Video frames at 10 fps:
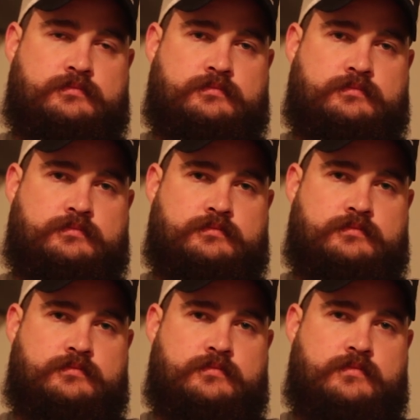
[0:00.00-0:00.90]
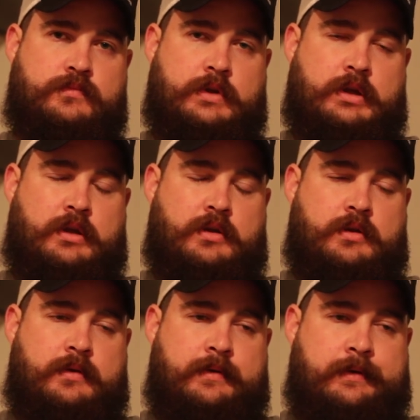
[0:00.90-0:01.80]

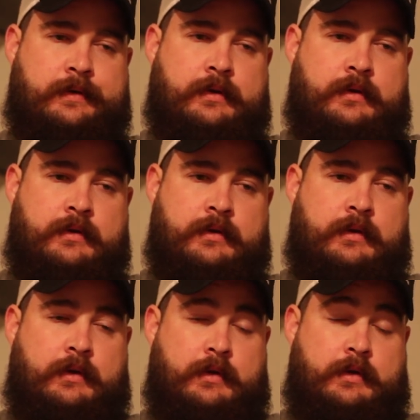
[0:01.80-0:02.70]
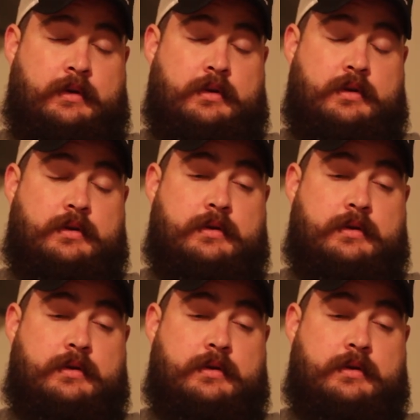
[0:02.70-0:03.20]
(no one is talking)